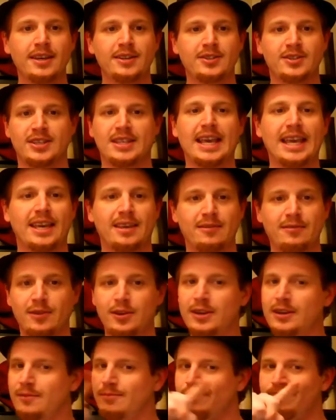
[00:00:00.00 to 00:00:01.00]
Just like
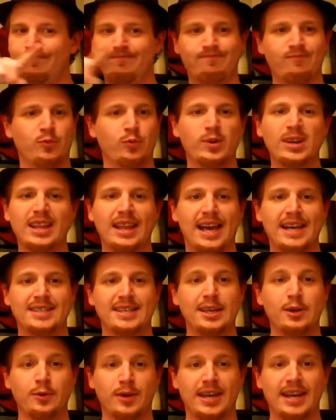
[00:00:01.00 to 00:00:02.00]
you didn't realize
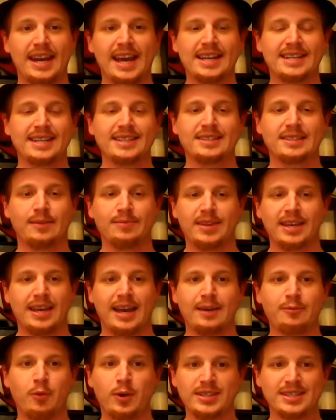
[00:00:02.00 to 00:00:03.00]
that you were connecting something
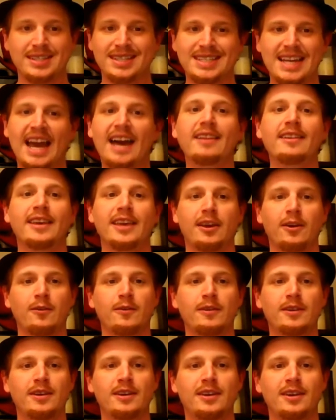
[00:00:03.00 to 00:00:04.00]
I wasn't telling you,
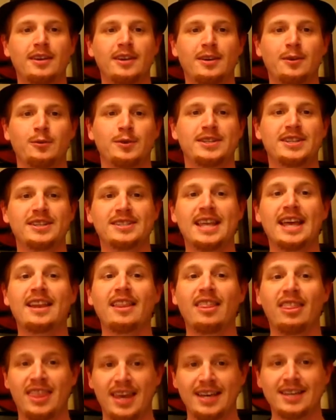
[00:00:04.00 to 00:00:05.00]
which is
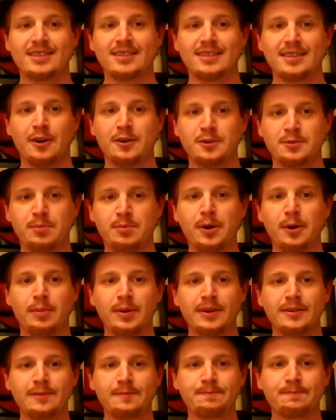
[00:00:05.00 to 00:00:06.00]
that this goes boop.
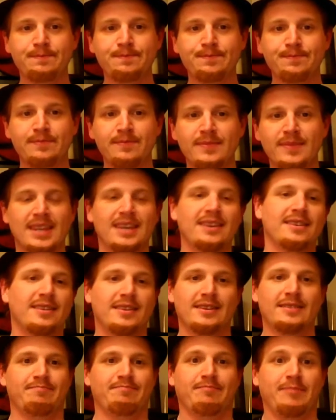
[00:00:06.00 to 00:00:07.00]

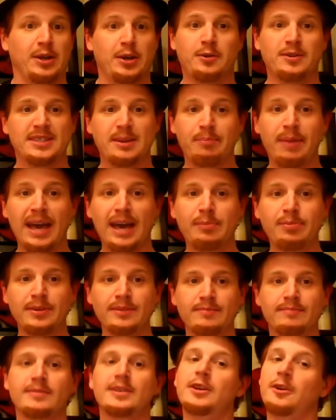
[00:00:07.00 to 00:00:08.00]
You know, it's a pip,
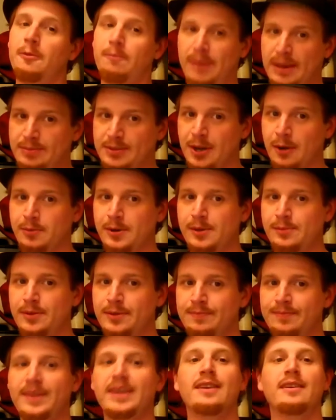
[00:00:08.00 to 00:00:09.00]
you know, pips go boop.
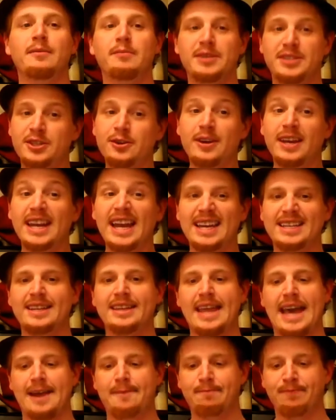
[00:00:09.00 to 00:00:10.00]
But you
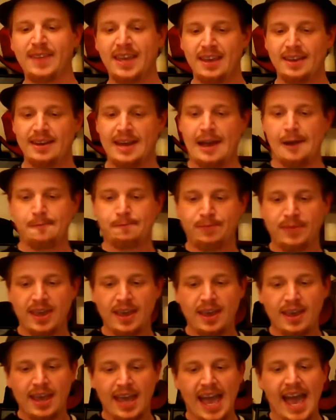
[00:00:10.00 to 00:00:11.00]
connected that. Now,
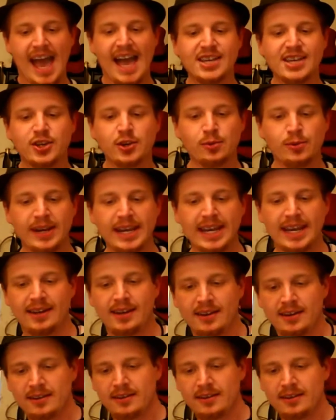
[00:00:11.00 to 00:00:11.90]
as you read,